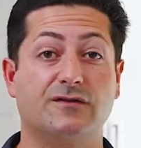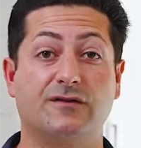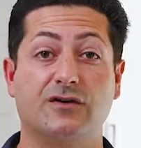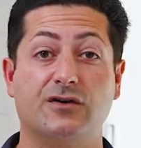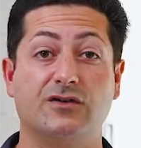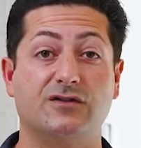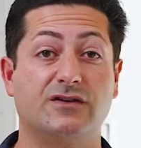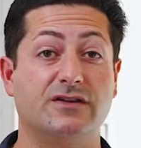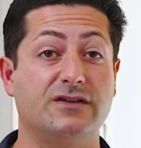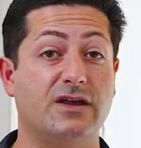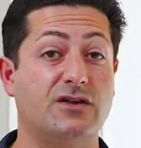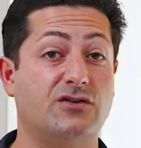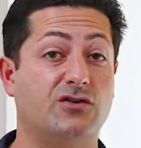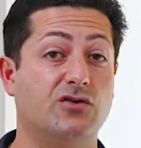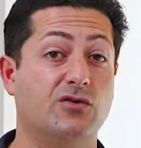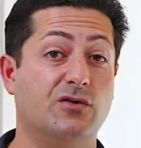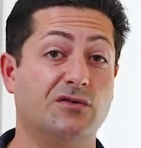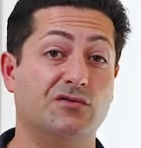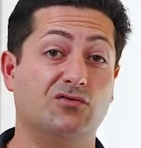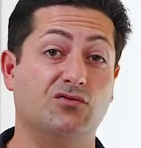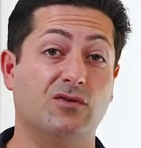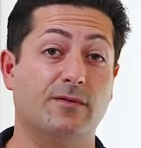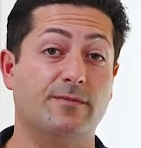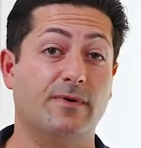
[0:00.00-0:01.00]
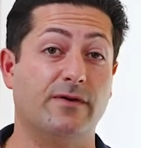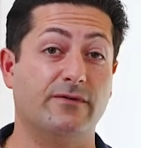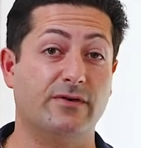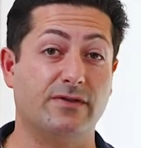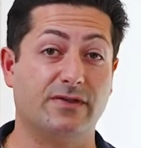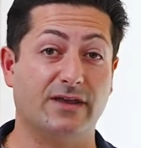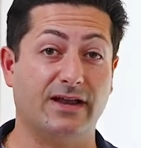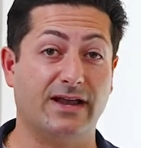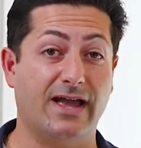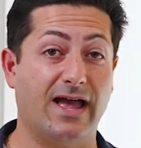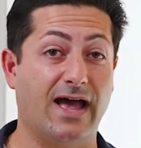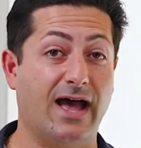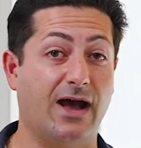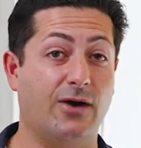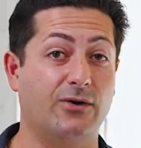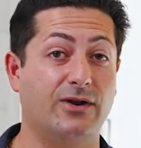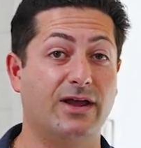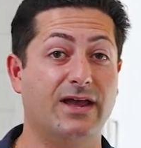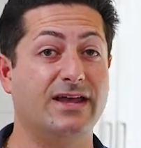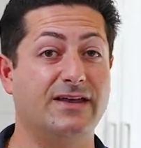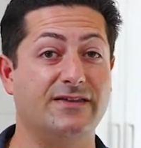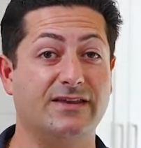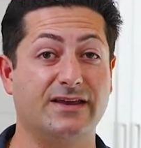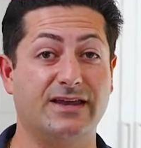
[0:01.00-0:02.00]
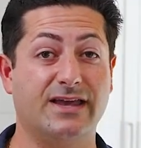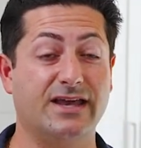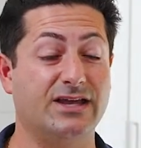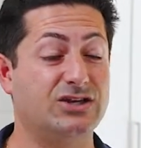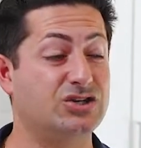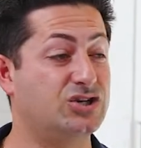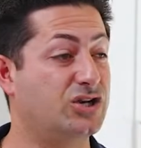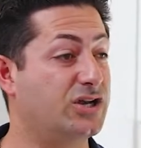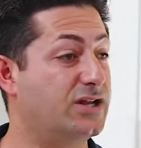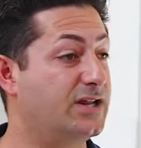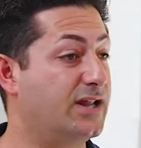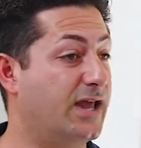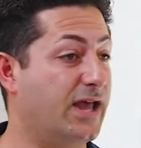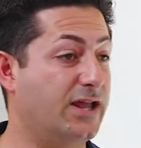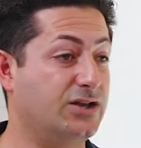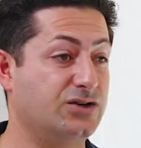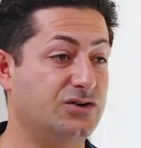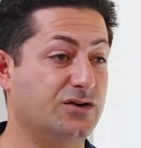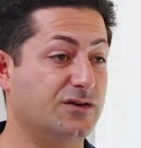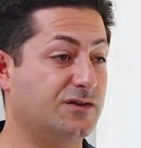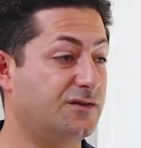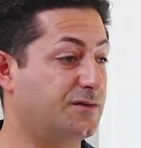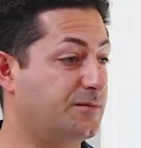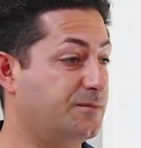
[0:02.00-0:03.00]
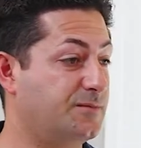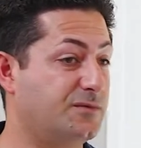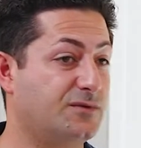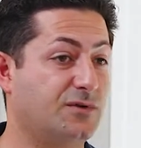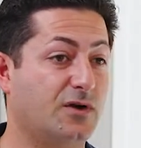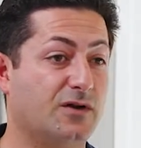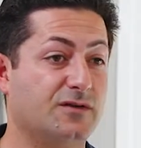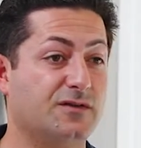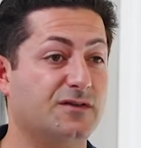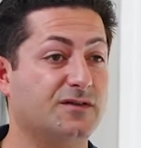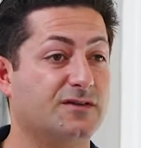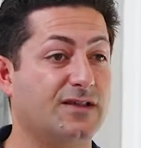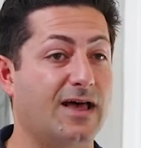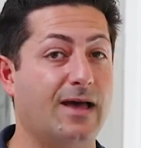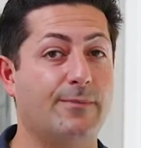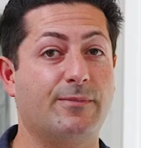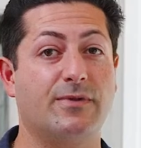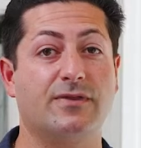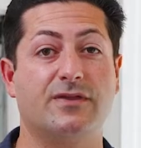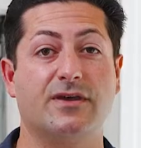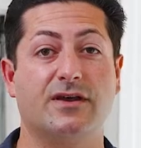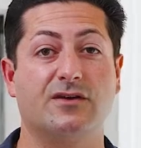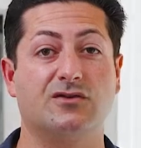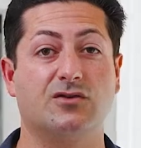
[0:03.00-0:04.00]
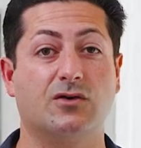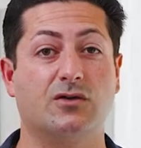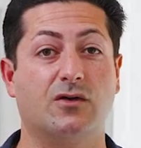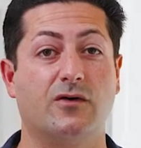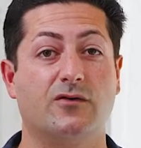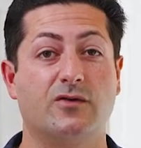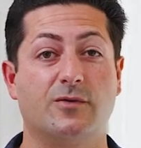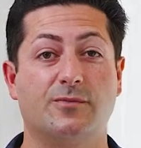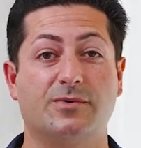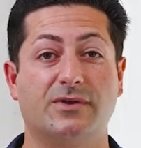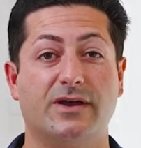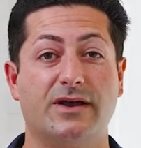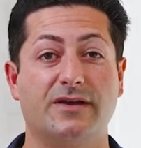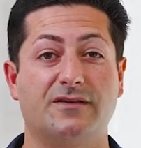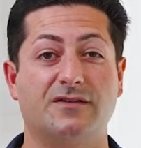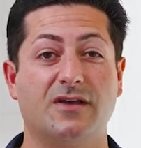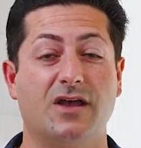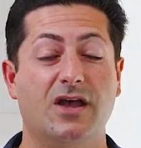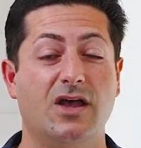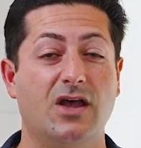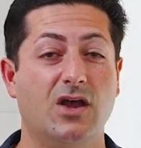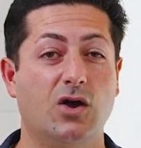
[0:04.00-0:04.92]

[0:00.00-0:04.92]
First thing they do is rip everything out in the kitchen and just start slapping things all over the place